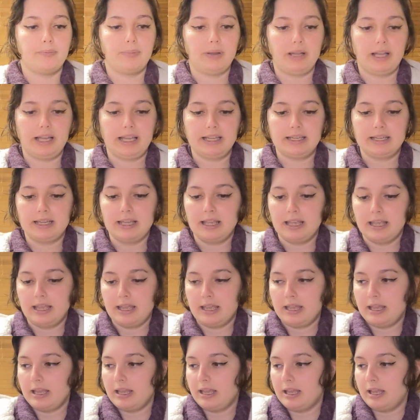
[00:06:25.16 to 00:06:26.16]
But
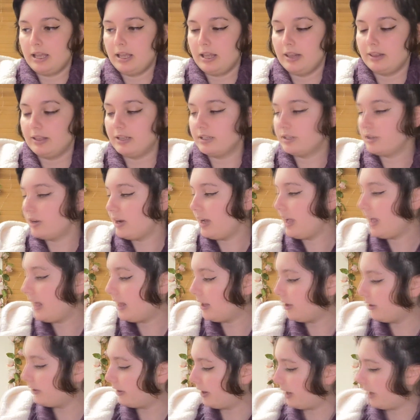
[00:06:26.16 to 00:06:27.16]
these are
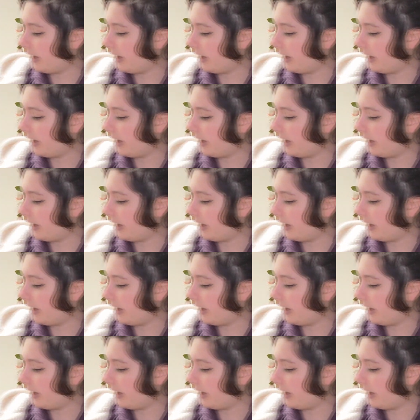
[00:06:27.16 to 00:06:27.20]
held